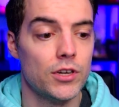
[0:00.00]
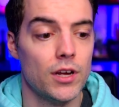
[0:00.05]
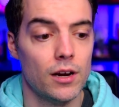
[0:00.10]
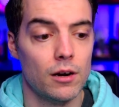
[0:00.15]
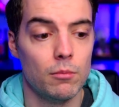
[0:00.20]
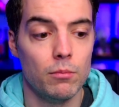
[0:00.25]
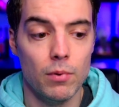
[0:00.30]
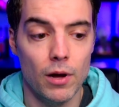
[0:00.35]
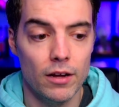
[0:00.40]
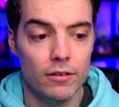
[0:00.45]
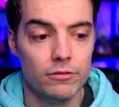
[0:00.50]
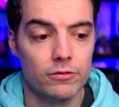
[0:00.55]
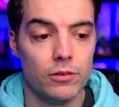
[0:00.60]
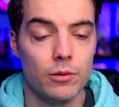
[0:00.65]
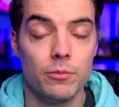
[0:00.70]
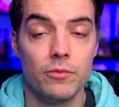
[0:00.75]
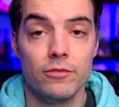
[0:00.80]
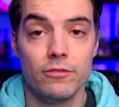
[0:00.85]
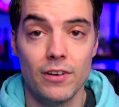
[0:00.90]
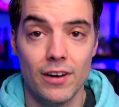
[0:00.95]
got a buff
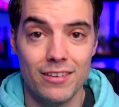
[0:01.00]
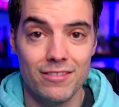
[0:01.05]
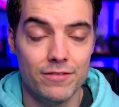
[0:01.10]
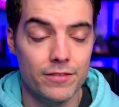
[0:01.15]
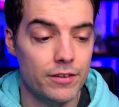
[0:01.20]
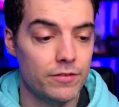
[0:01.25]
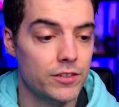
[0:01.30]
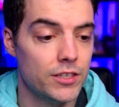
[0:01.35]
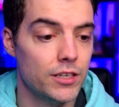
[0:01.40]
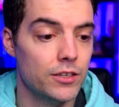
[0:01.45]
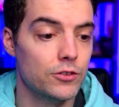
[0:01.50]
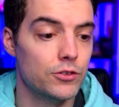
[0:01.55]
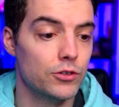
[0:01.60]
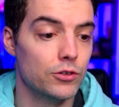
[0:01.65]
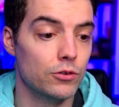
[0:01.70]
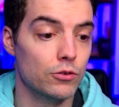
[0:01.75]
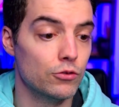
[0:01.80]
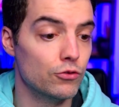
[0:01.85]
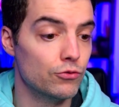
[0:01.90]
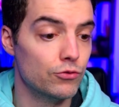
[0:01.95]
from 550
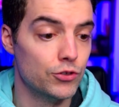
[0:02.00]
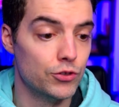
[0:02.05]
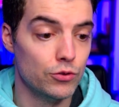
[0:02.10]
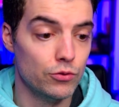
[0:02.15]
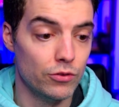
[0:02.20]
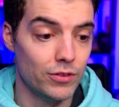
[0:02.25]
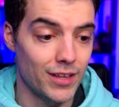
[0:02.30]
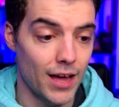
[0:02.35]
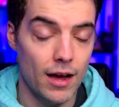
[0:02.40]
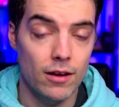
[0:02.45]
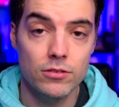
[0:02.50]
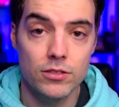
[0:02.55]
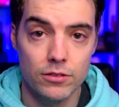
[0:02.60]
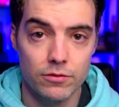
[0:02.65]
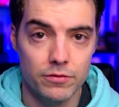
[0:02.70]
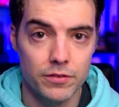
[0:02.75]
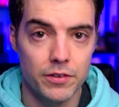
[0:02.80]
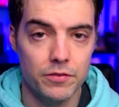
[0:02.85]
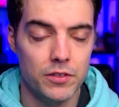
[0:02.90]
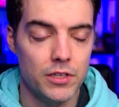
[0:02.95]
to
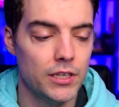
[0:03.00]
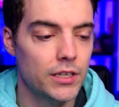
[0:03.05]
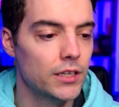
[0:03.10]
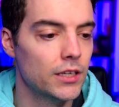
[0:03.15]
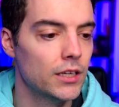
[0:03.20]
2050.